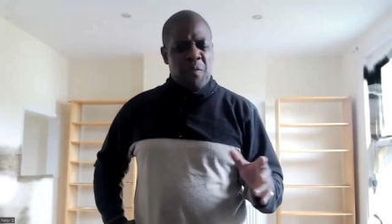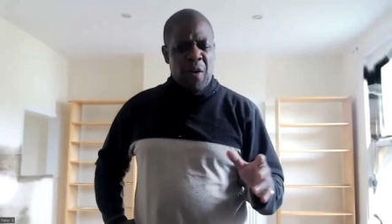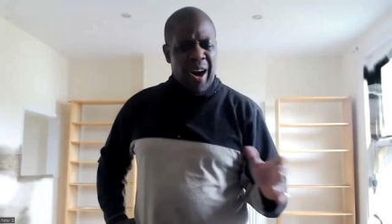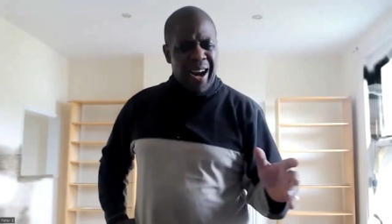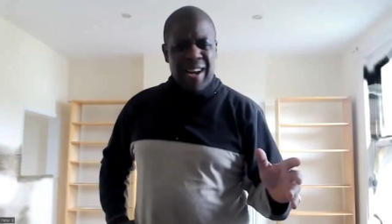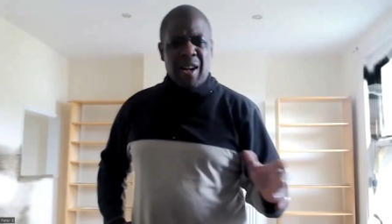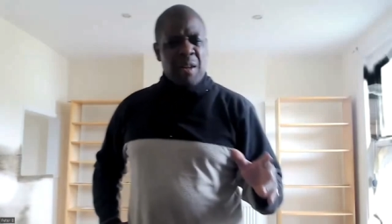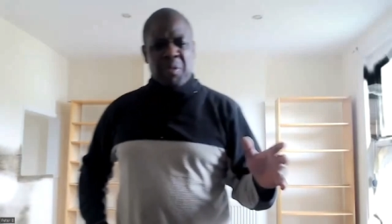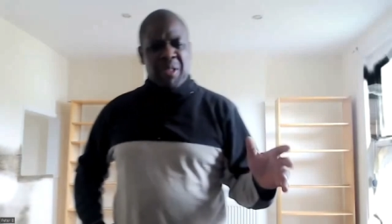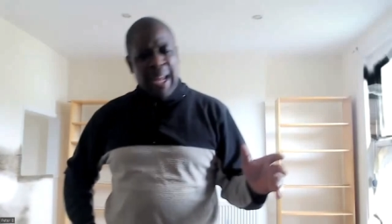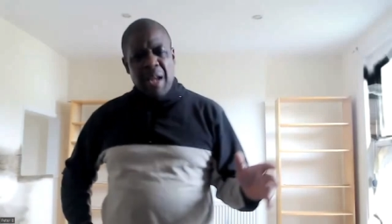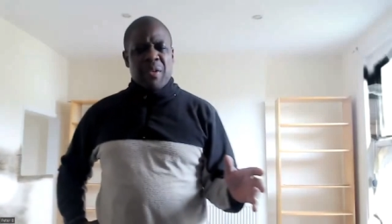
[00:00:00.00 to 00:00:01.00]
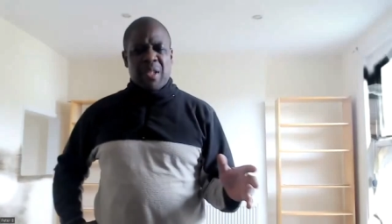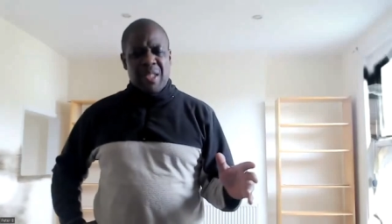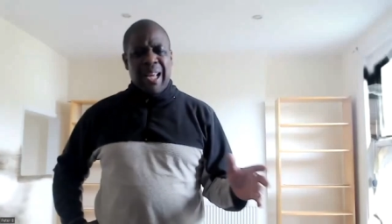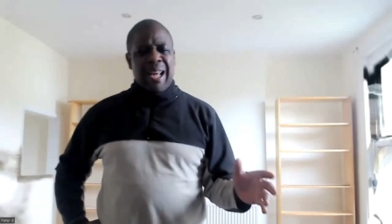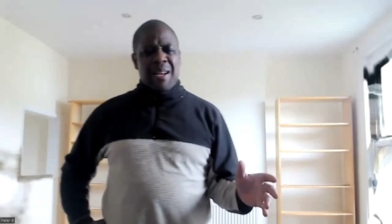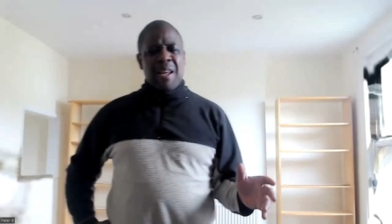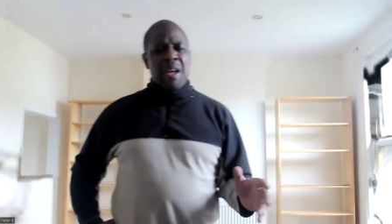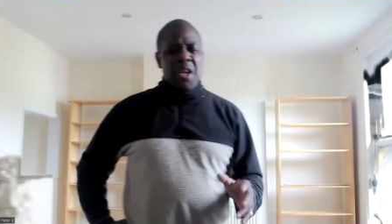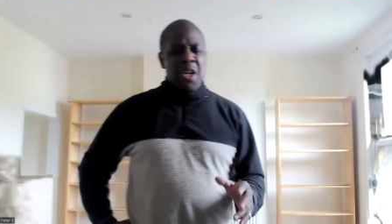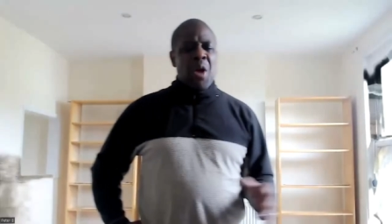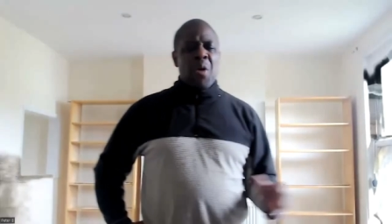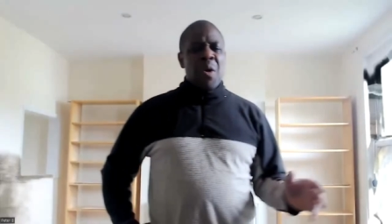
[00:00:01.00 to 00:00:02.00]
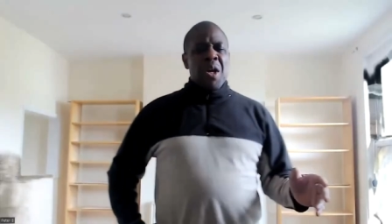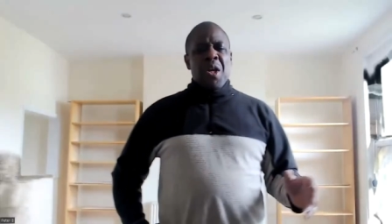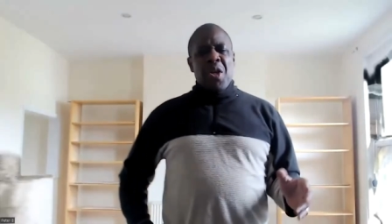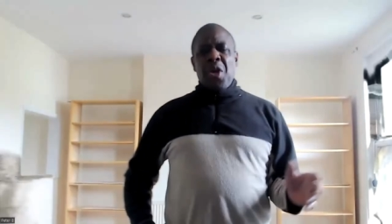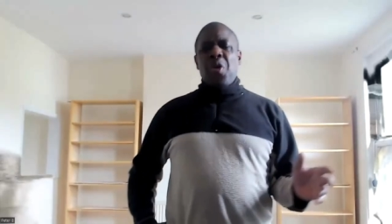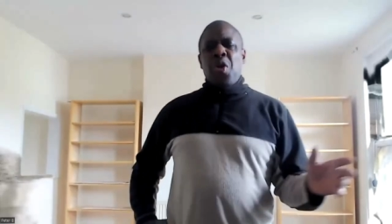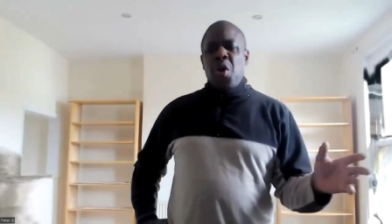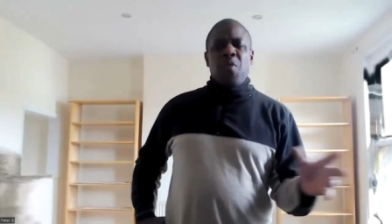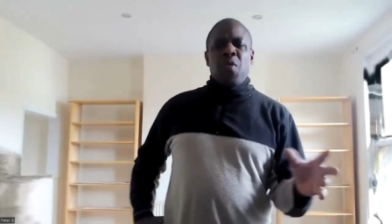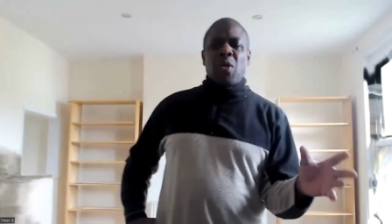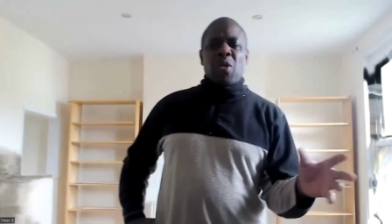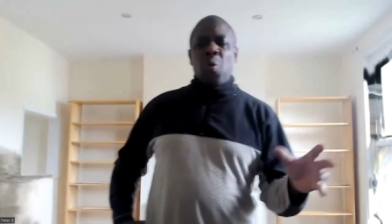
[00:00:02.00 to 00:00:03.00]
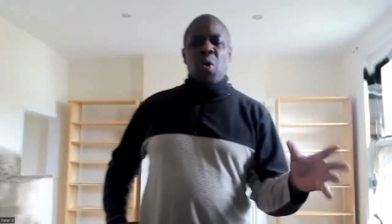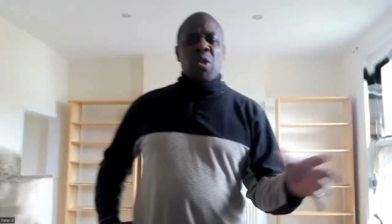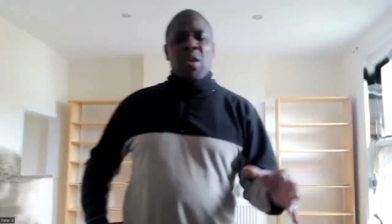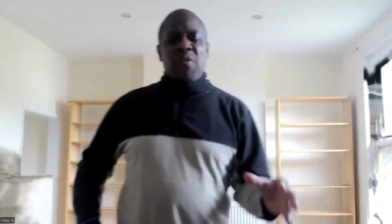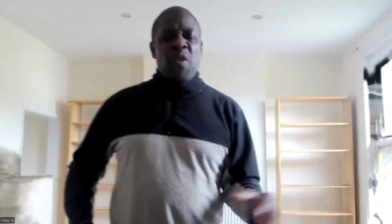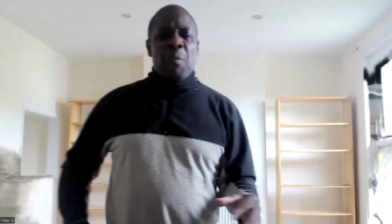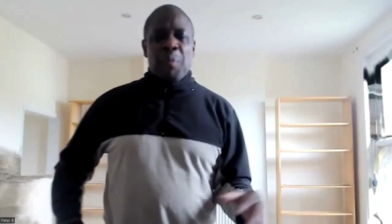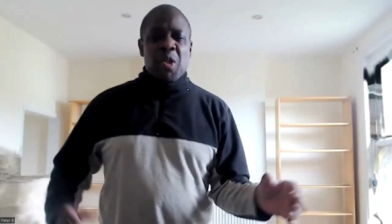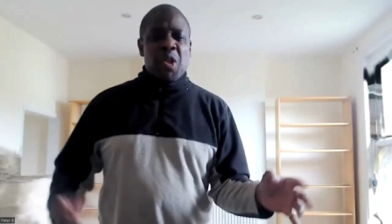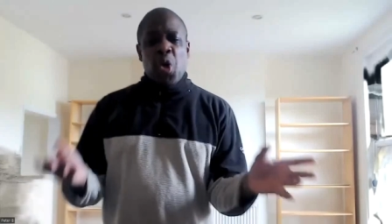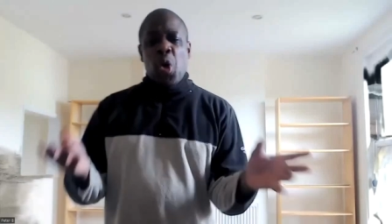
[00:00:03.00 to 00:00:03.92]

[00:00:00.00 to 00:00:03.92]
Viola Davis said, you know, you, you've got to watch this film because